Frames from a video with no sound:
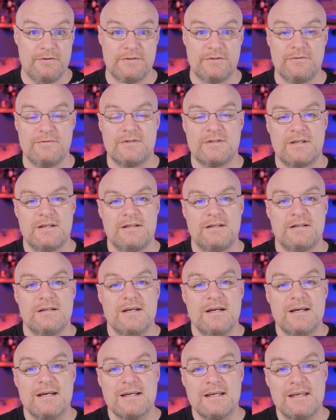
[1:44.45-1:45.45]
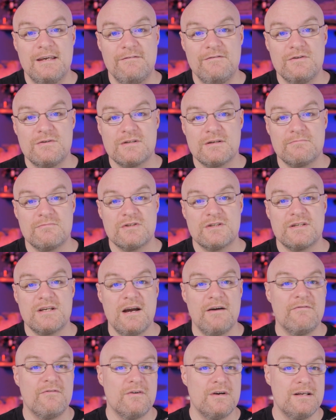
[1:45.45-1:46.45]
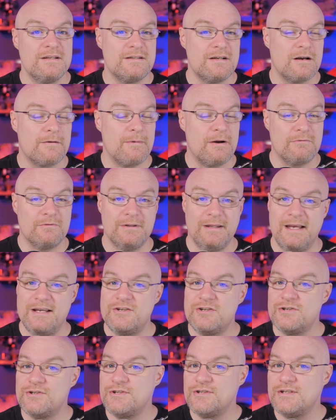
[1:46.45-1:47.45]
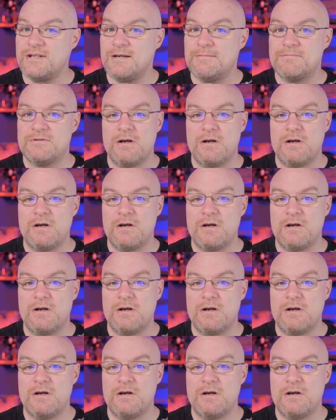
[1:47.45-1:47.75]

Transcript: So it's going to give you some discovery, talk about relationships,